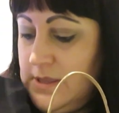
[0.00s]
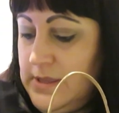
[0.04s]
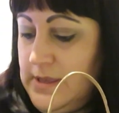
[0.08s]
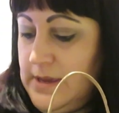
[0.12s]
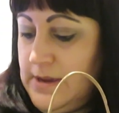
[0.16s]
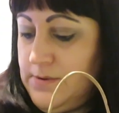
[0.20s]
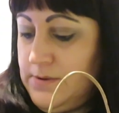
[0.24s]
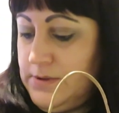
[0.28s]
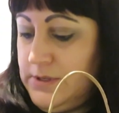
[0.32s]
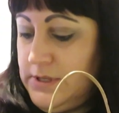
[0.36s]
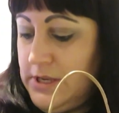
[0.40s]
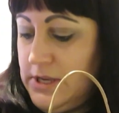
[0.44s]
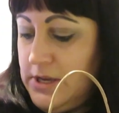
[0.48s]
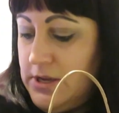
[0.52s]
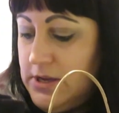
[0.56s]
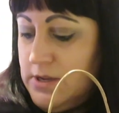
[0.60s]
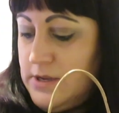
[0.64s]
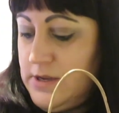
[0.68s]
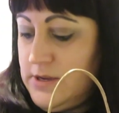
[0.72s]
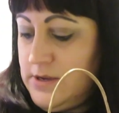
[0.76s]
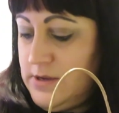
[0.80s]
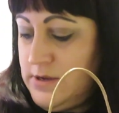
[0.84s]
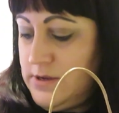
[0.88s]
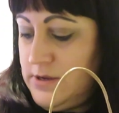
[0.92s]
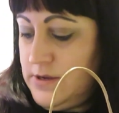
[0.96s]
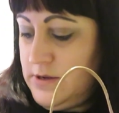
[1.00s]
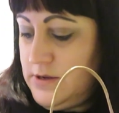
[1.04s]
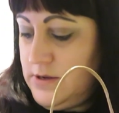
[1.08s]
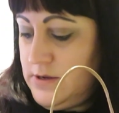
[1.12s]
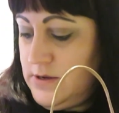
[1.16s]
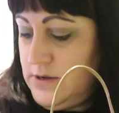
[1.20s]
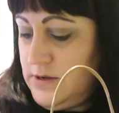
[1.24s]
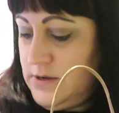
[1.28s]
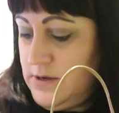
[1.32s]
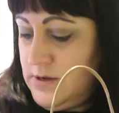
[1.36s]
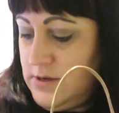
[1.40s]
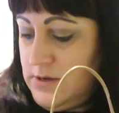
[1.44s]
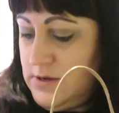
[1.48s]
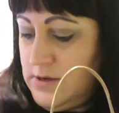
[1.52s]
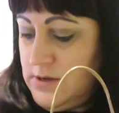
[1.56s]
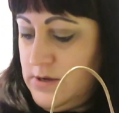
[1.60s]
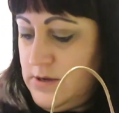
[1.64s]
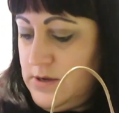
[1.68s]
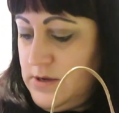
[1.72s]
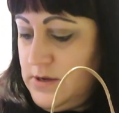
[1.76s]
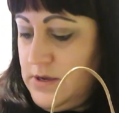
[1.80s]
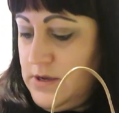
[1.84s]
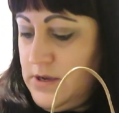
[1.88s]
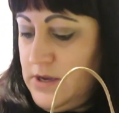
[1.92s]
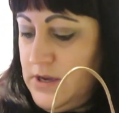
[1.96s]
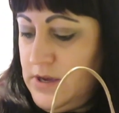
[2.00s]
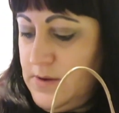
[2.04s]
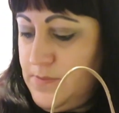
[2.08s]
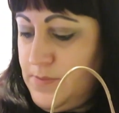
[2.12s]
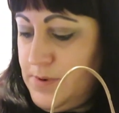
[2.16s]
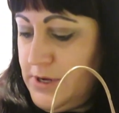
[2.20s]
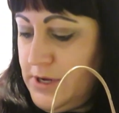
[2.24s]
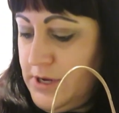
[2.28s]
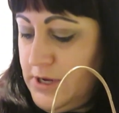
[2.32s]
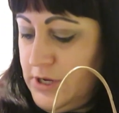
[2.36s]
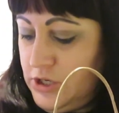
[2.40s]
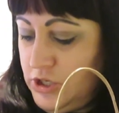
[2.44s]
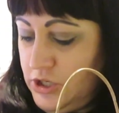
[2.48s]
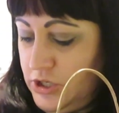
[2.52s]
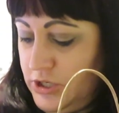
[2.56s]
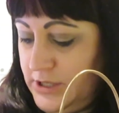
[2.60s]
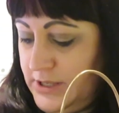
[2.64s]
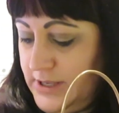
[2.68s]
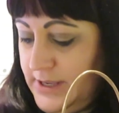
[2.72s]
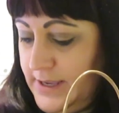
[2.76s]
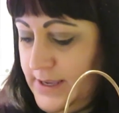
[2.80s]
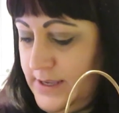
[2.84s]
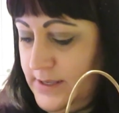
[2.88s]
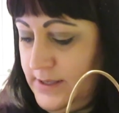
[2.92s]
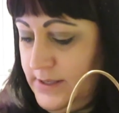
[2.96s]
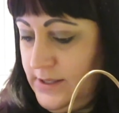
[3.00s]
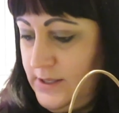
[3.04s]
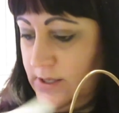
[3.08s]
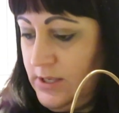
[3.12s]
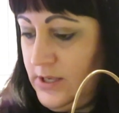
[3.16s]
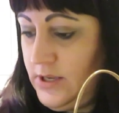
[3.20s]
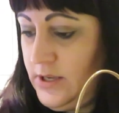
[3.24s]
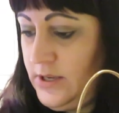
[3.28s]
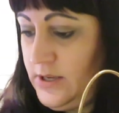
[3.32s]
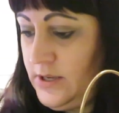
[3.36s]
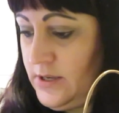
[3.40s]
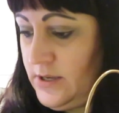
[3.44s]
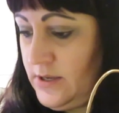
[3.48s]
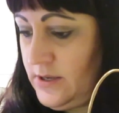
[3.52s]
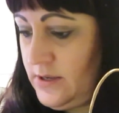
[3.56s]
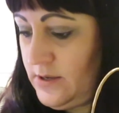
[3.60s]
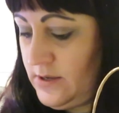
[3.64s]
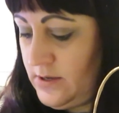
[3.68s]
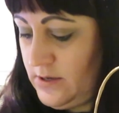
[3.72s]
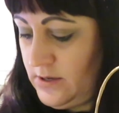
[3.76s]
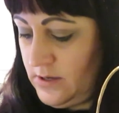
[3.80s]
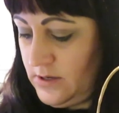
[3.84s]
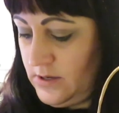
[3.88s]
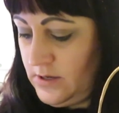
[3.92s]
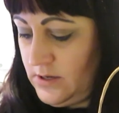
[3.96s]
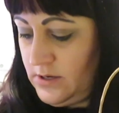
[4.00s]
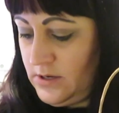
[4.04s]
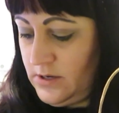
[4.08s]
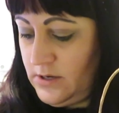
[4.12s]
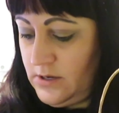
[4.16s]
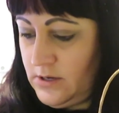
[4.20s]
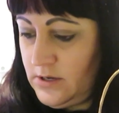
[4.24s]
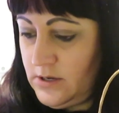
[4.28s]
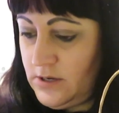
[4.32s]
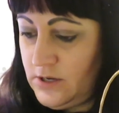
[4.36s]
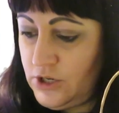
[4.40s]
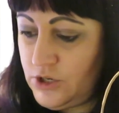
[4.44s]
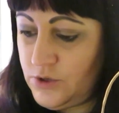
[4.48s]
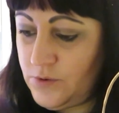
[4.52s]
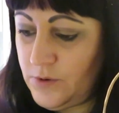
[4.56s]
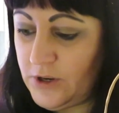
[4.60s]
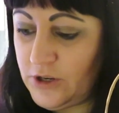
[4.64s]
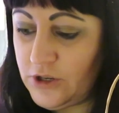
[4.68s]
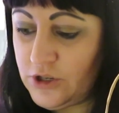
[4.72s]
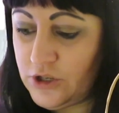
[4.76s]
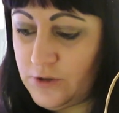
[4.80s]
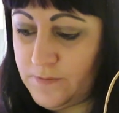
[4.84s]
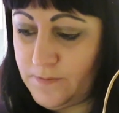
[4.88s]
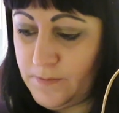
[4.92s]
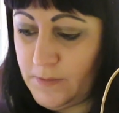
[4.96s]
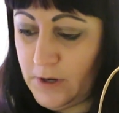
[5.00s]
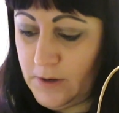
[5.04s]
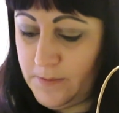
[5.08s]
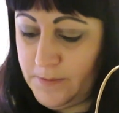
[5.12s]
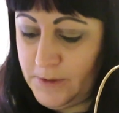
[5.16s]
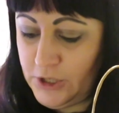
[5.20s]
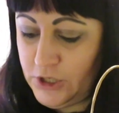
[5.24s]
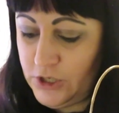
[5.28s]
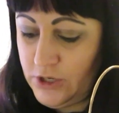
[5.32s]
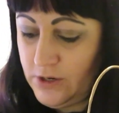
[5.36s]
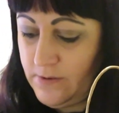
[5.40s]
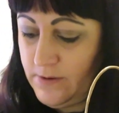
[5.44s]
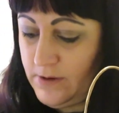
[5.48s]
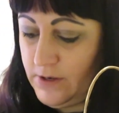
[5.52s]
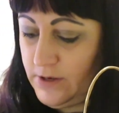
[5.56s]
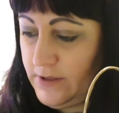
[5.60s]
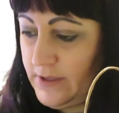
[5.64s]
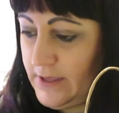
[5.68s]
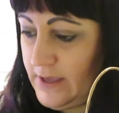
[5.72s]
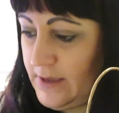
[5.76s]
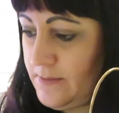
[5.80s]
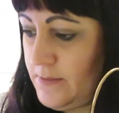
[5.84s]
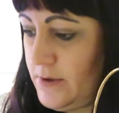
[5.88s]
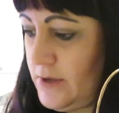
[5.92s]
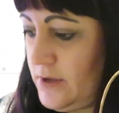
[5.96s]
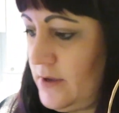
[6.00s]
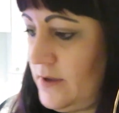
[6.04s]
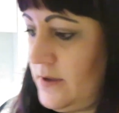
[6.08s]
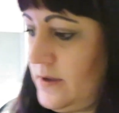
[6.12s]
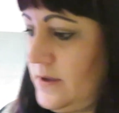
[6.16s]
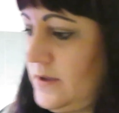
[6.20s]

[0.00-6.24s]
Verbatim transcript: That was her her purchases. Sure, mummy's showing you them.